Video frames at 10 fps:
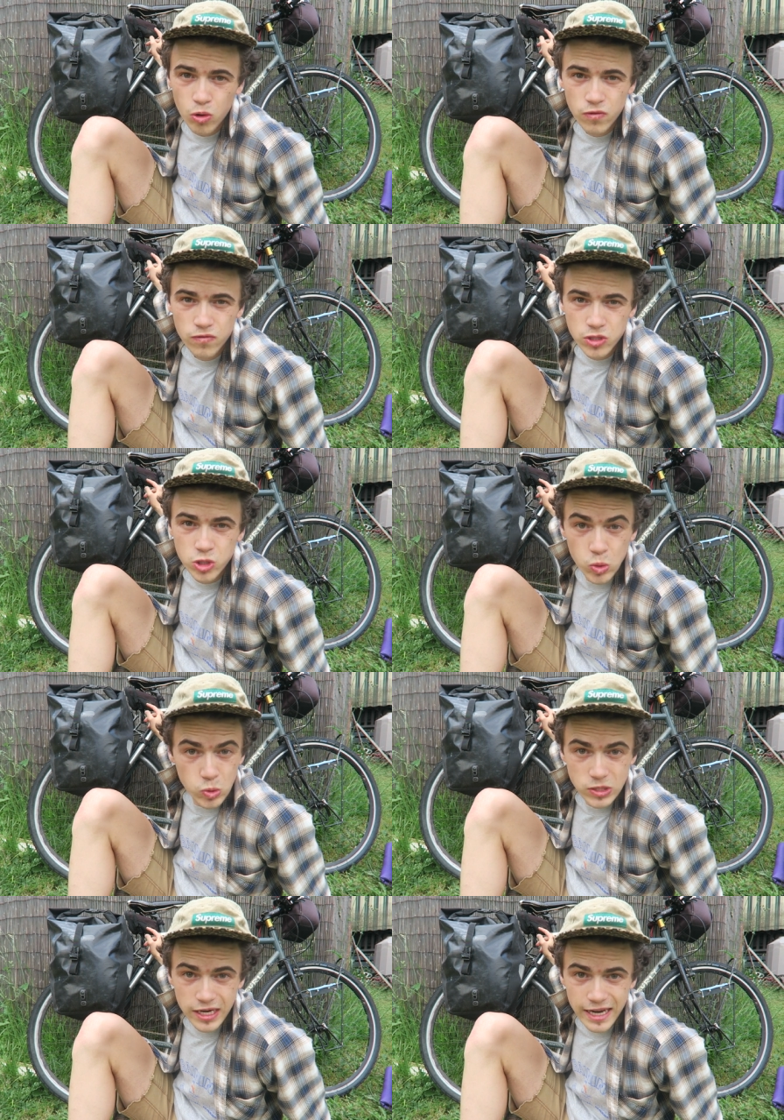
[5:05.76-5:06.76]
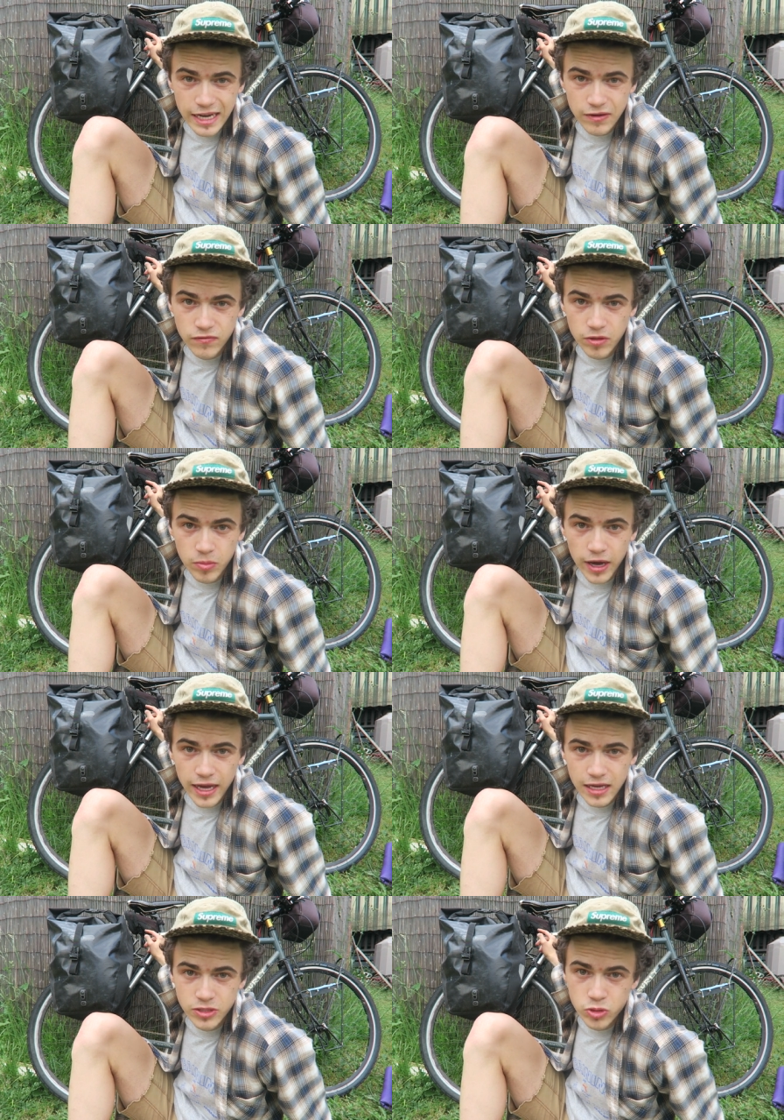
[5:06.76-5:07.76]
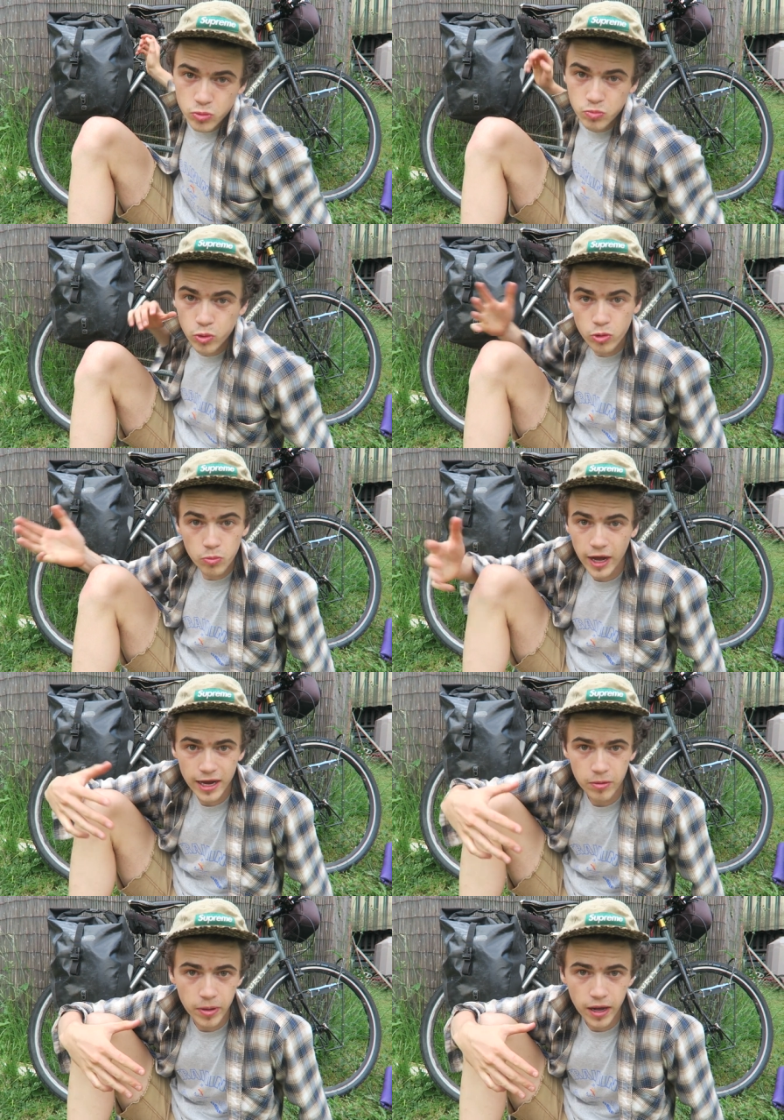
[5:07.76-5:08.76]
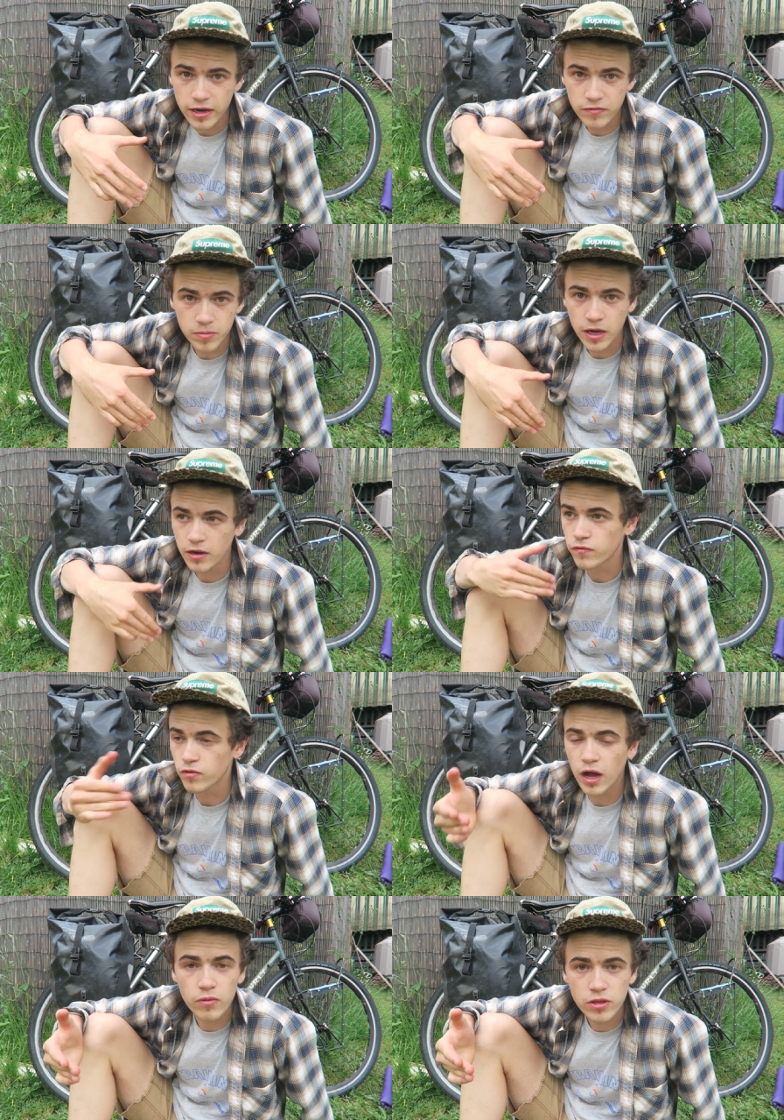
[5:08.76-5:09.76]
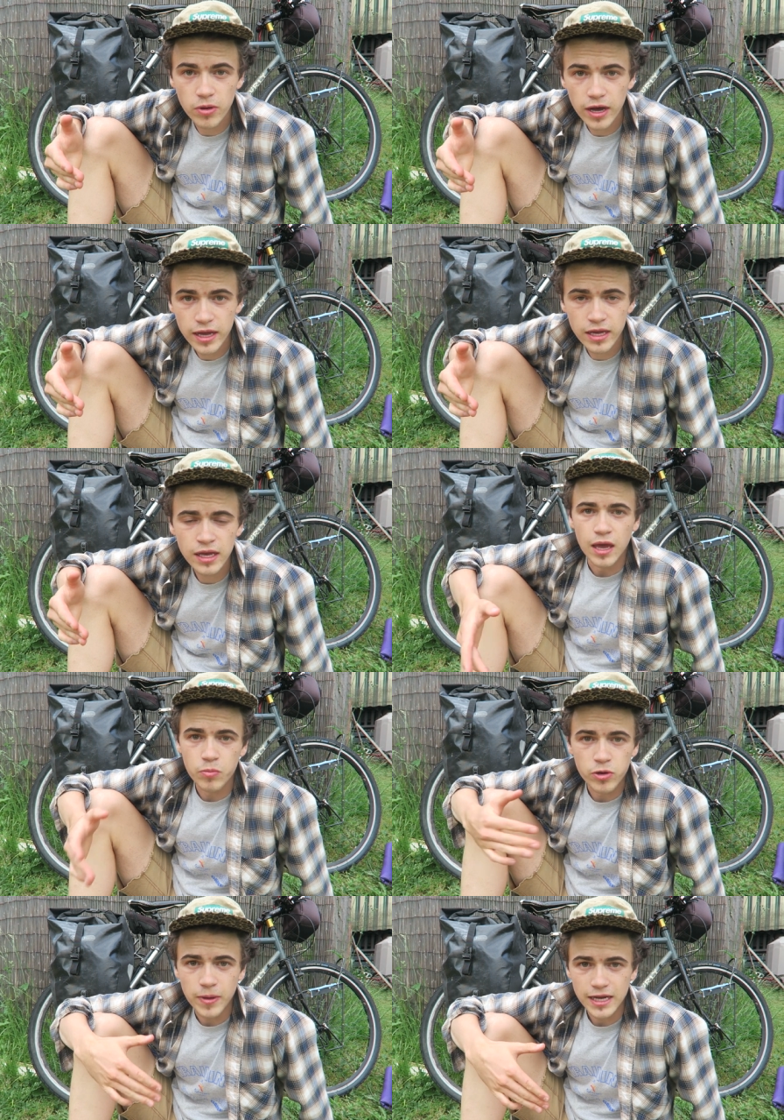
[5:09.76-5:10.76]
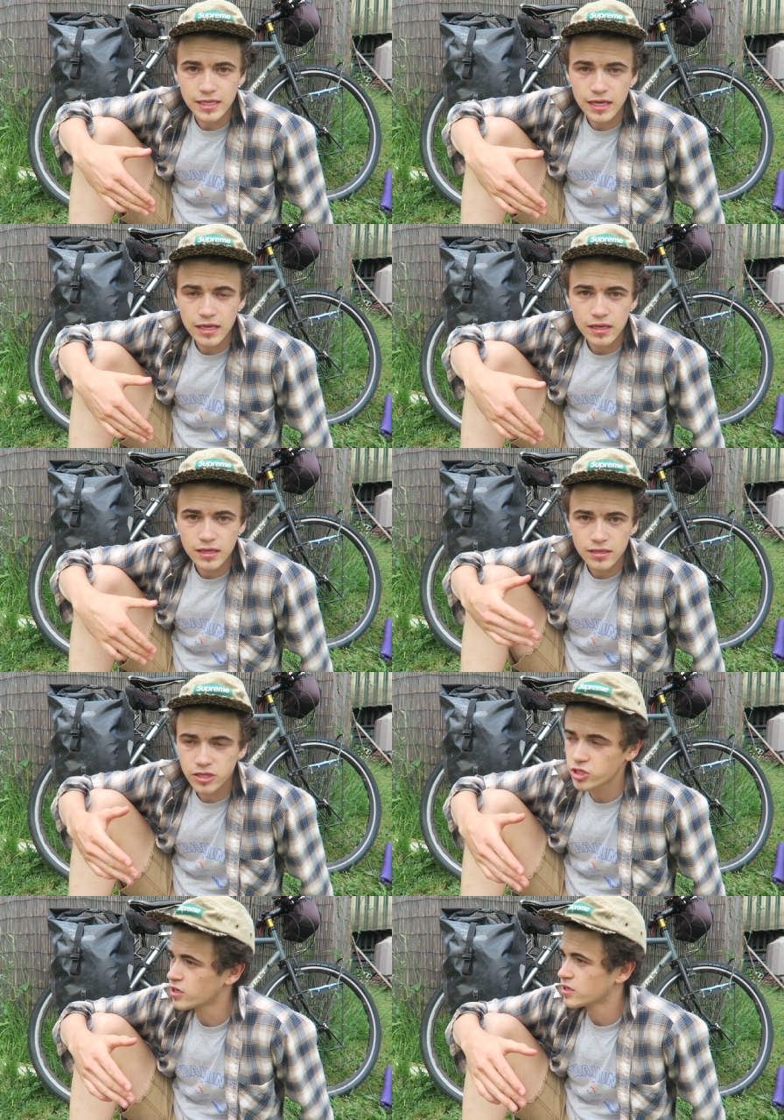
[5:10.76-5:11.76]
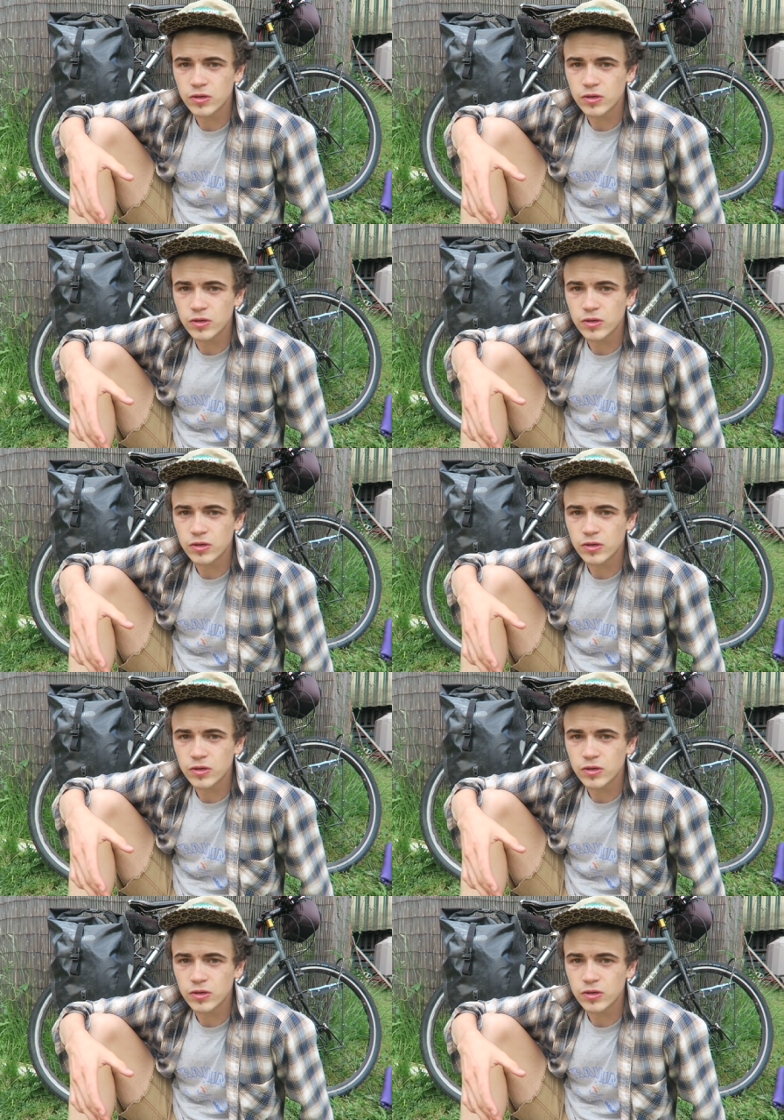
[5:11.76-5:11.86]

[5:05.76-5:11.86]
all of the tools that I need for the bike to pull the bike apart if I'm gonna fly with the bike and put it back together, etc.